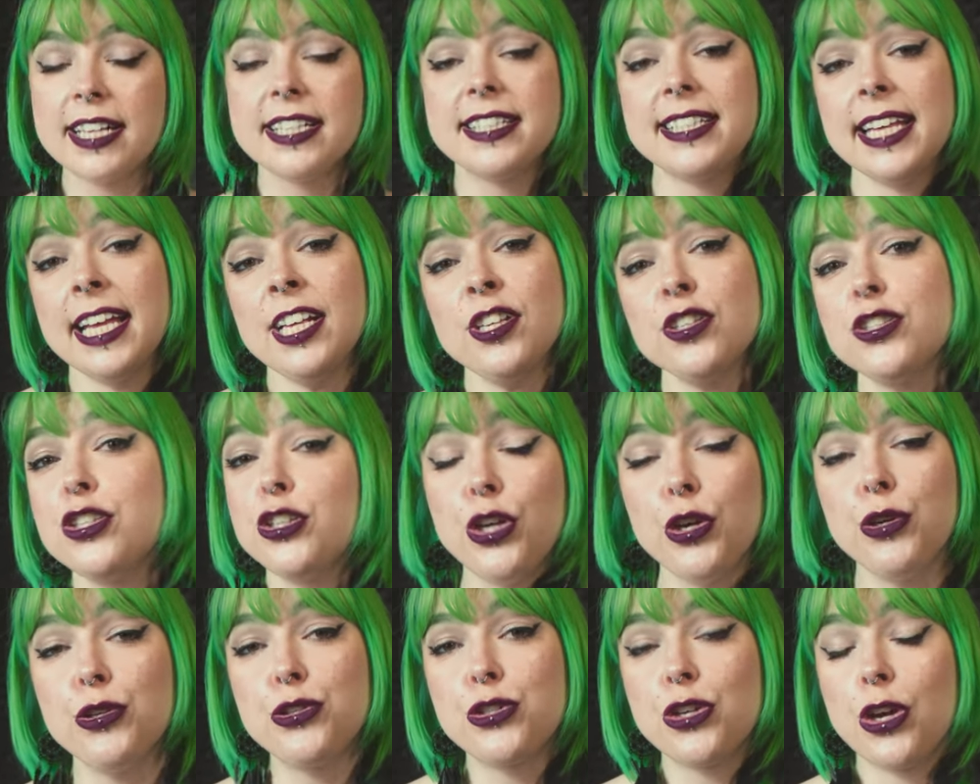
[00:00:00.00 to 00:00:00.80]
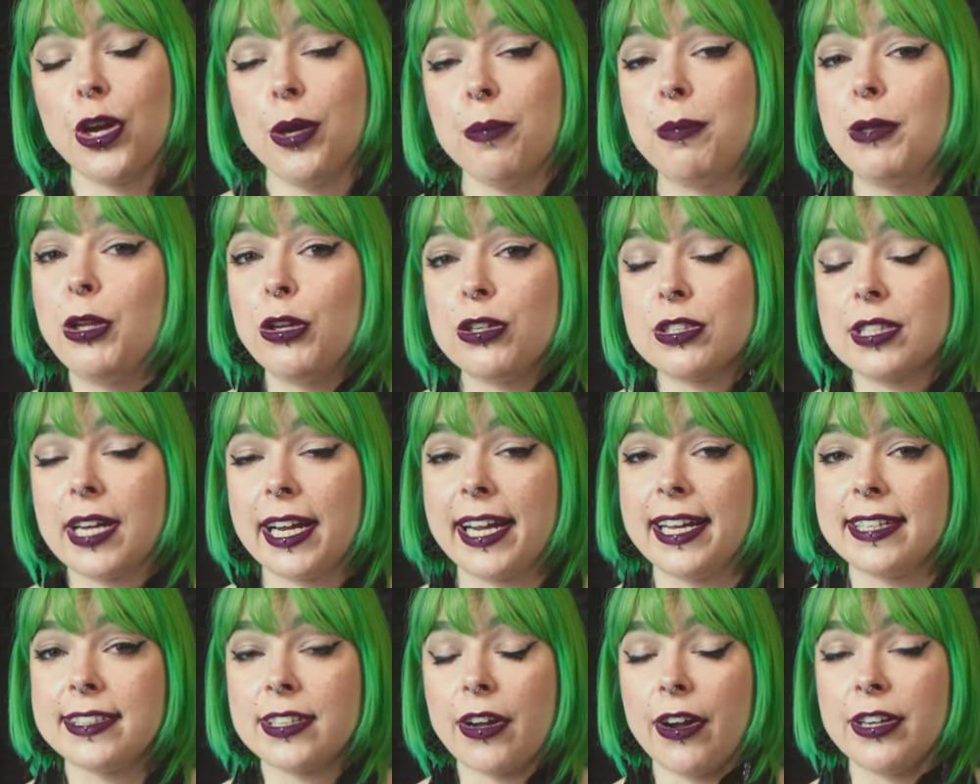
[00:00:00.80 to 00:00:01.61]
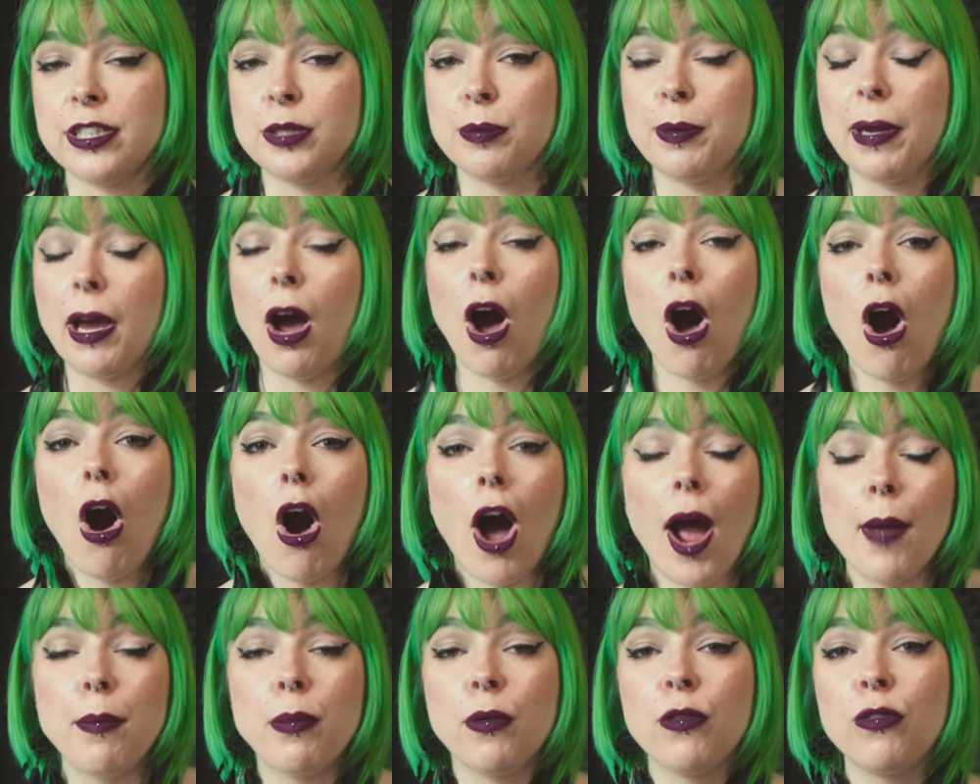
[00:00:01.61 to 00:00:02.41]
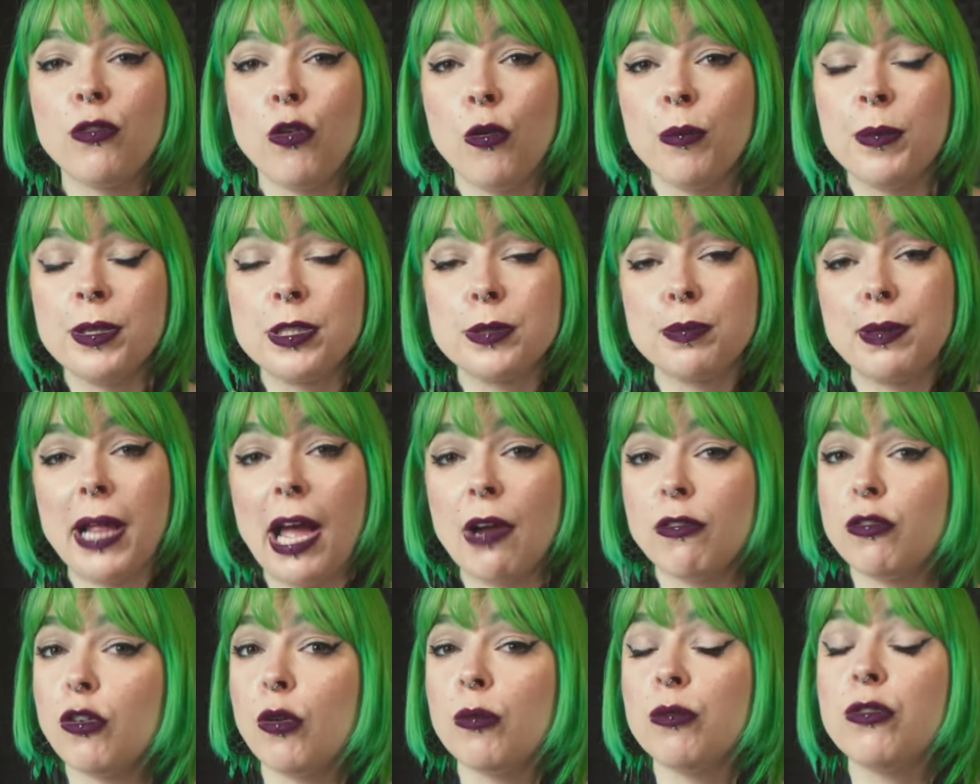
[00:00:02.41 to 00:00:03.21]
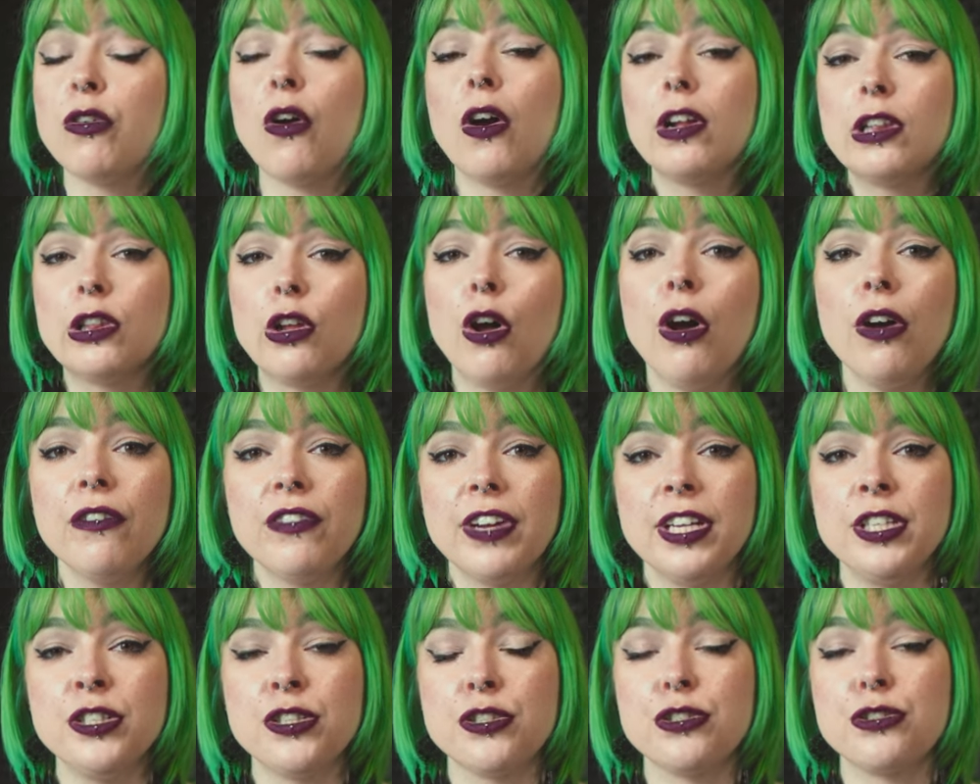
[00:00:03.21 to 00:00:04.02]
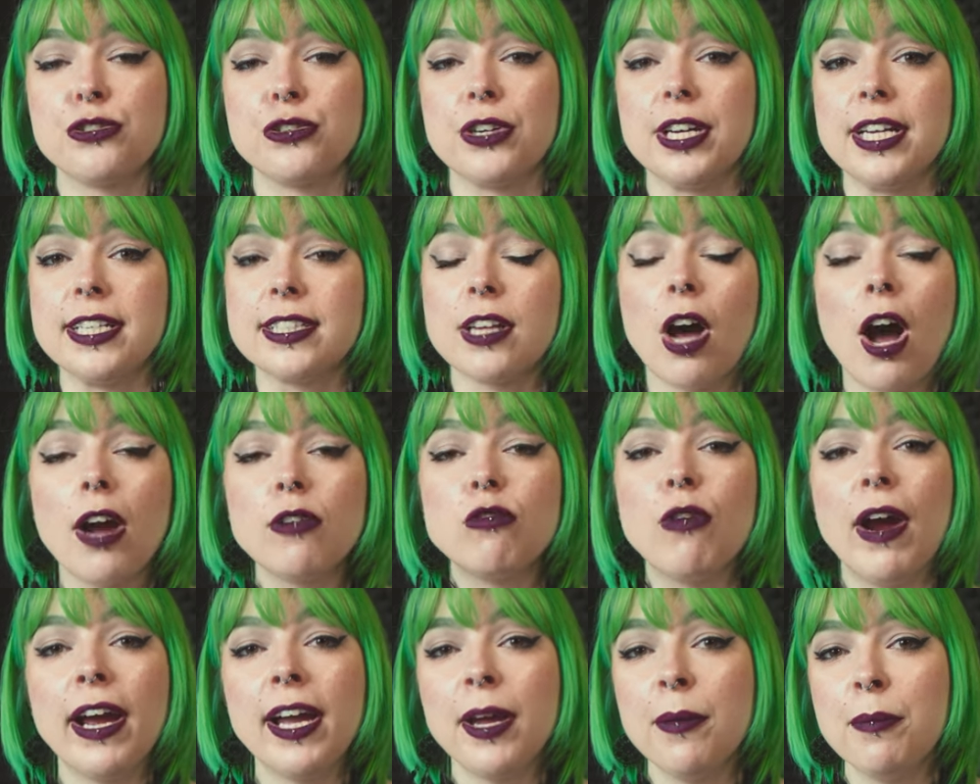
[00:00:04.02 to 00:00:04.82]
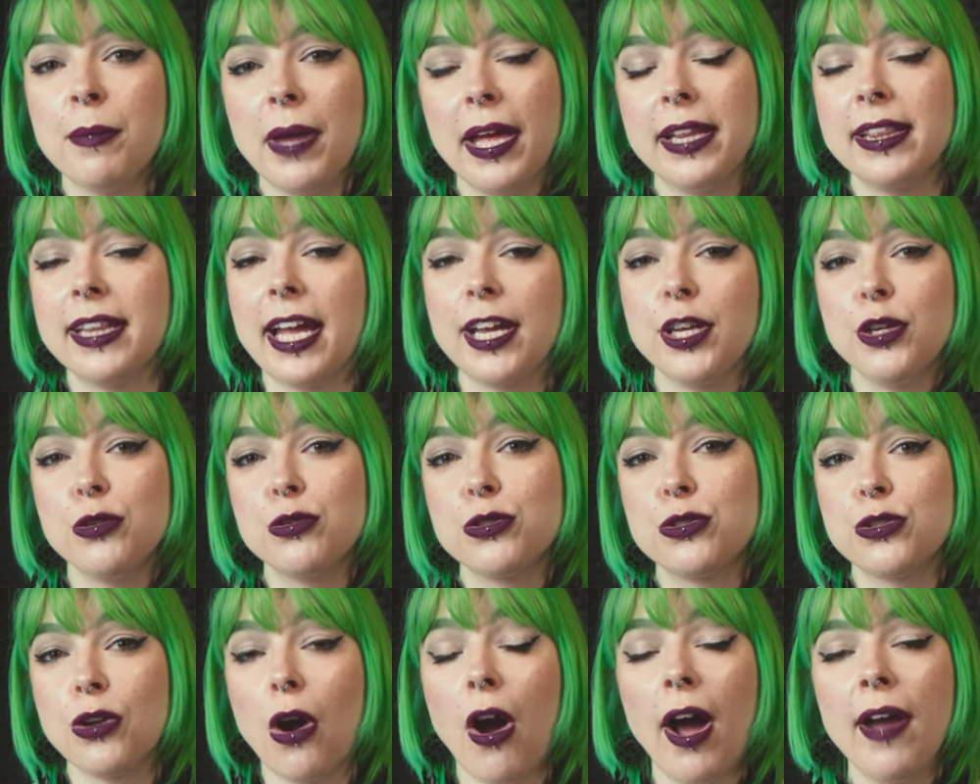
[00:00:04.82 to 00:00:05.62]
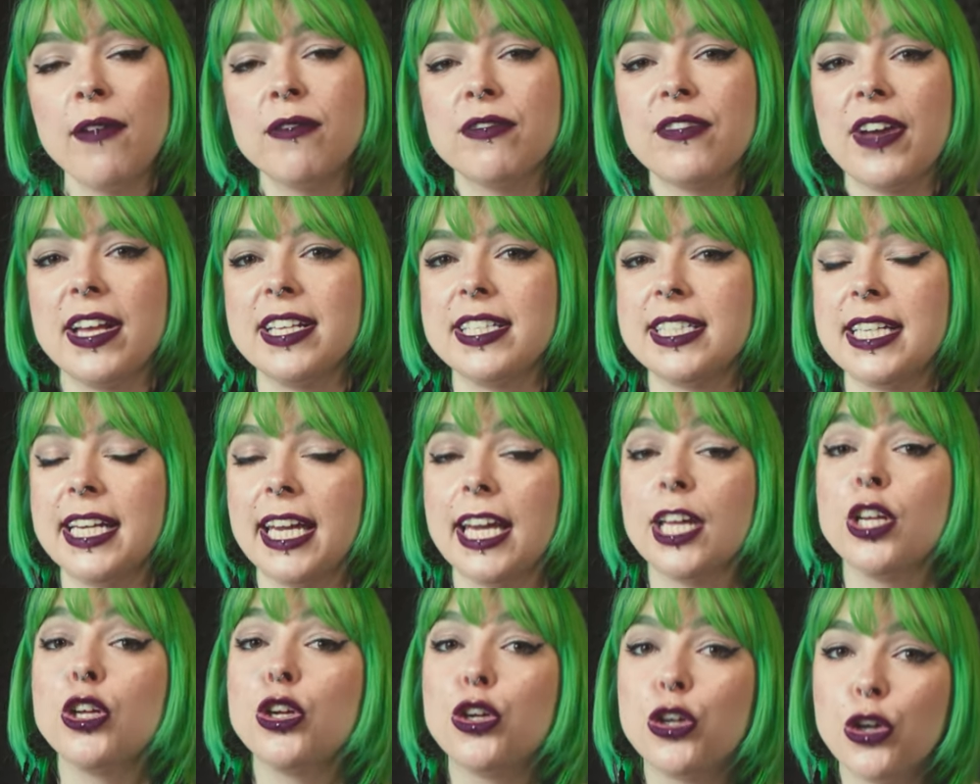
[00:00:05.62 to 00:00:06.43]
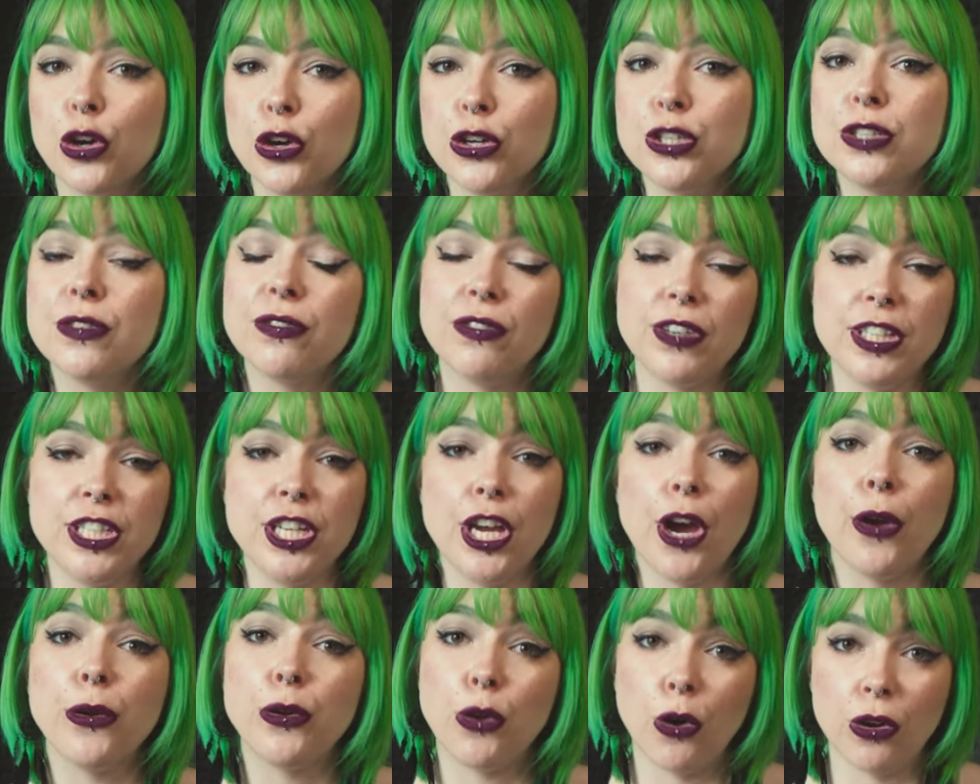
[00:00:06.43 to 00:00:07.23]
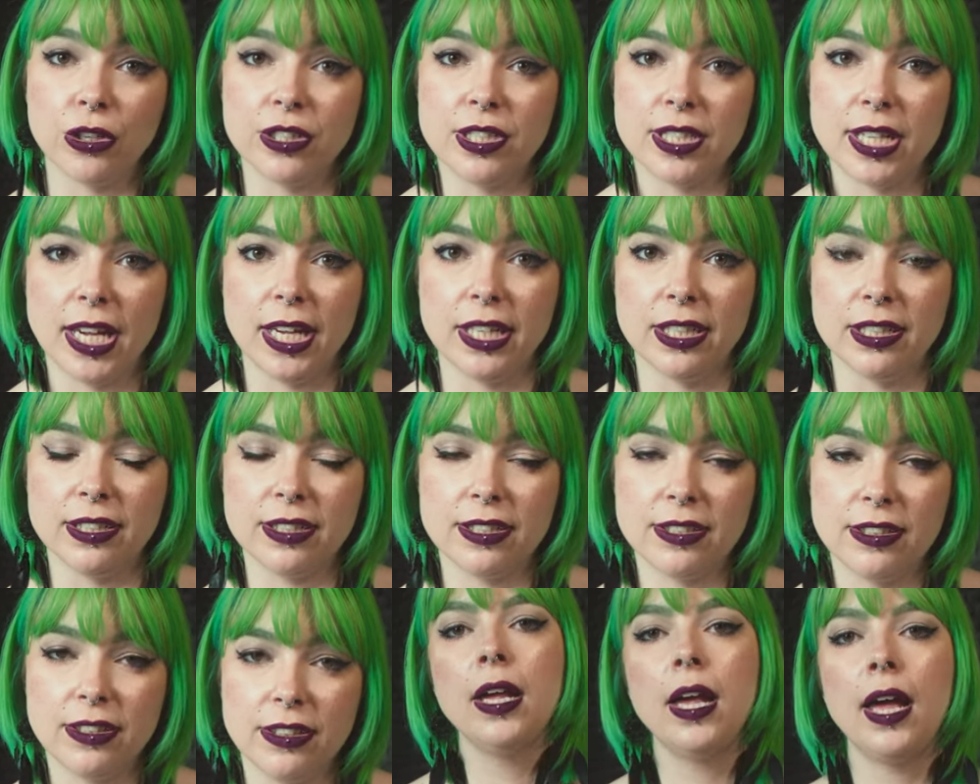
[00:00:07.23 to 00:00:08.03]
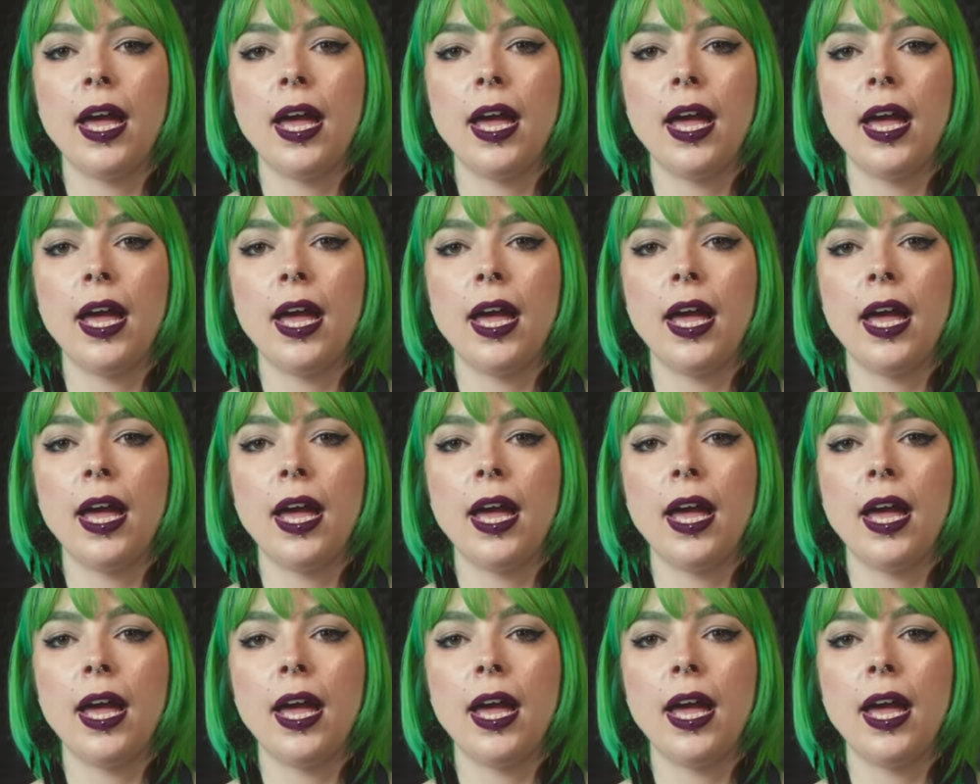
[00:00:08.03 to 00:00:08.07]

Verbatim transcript: Since YouTube looks like it's going to be a high performance platform for a lot of industries, I recommend that you start investing in good video content.